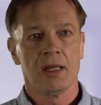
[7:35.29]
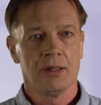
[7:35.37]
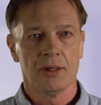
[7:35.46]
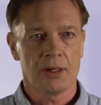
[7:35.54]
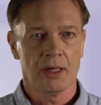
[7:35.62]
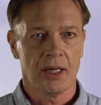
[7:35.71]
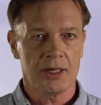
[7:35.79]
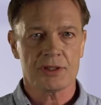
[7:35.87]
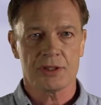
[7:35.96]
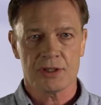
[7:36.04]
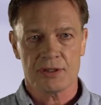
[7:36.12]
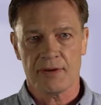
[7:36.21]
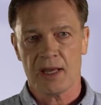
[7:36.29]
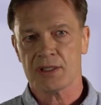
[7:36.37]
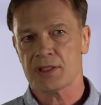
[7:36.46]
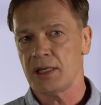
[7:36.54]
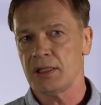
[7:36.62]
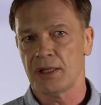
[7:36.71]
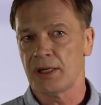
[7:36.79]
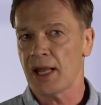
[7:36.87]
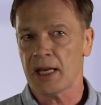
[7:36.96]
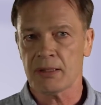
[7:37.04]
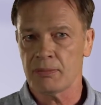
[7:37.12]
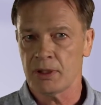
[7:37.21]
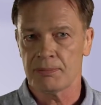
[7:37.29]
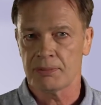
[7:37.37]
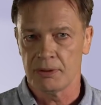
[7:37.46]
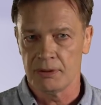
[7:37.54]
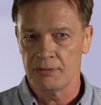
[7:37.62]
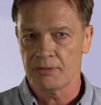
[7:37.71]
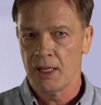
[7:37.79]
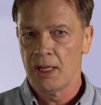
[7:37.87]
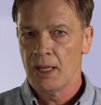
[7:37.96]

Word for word: not a licensed vaccine, that it hadn't been approved,